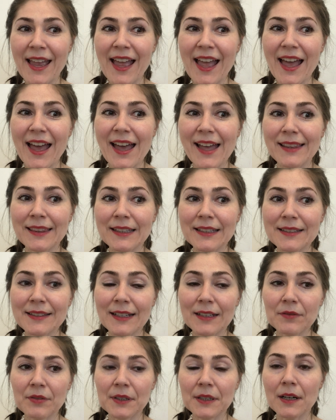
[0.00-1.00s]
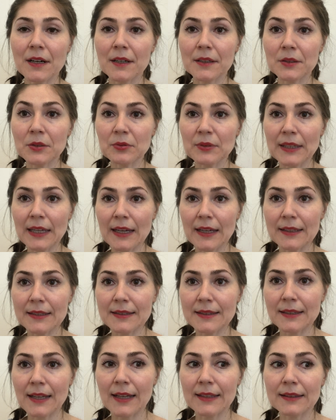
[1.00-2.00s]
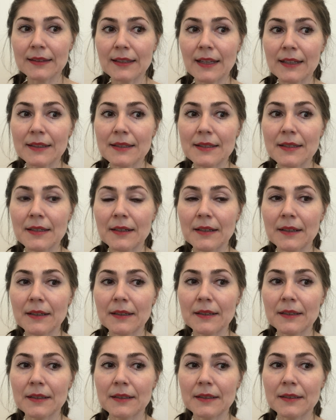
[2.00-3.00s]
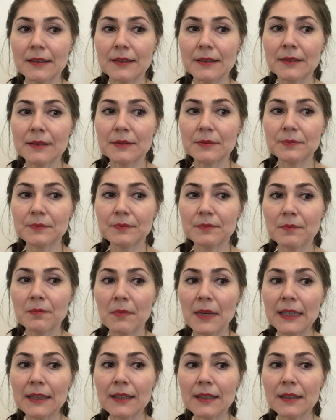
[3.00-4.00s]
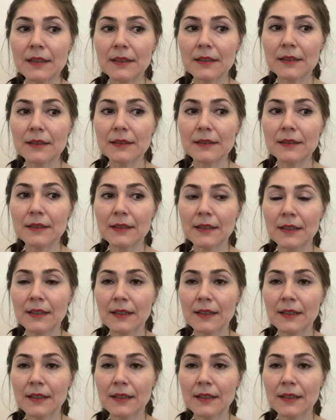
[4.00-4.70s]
And it's not very hard to guess that that's the medical